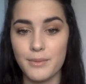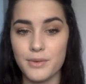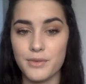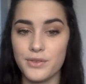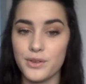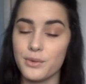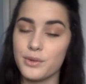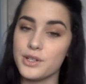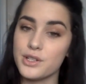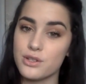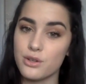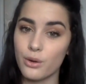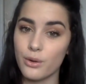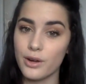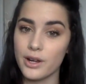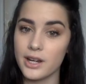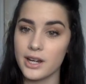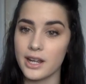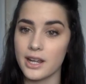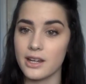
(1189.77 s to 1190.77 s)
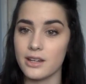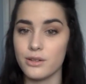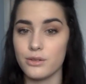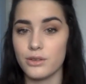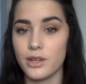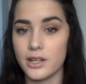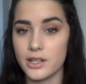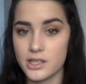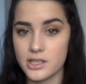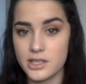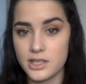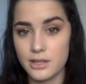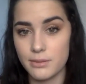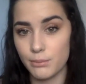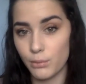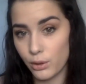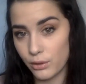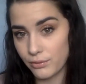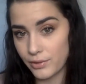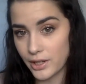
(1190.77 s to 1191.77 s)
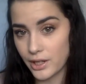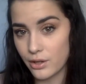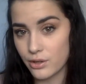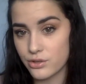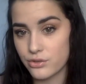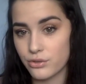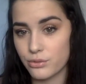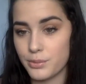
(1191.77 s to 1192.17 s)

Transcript: If you enjoyed and you'd like to see more videos